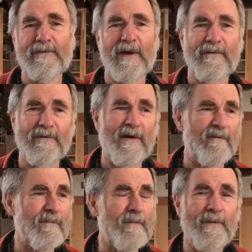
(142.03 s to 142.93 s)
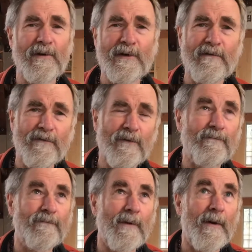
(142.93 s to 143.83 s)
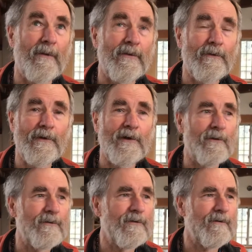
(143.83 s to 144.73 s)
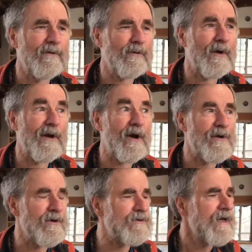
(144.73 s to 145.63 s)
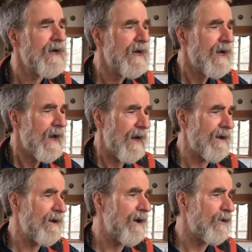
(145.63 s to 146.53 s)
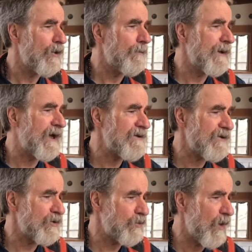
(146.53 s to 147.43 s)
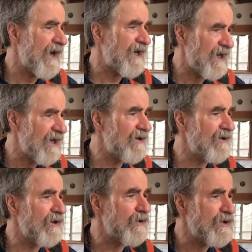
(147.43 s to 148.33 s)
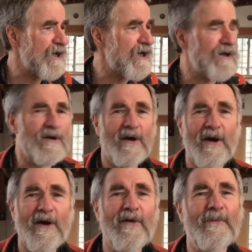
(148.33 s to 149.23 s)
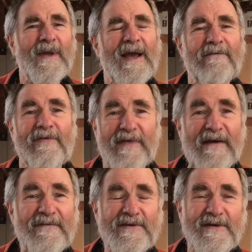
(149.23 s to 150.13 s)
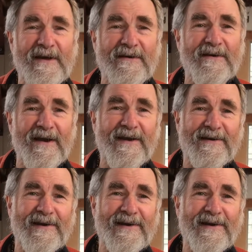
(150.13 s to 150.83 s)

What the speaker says: I have been building for about 30 years, 29 years. And because it's right in Eugene, we have thefts at night.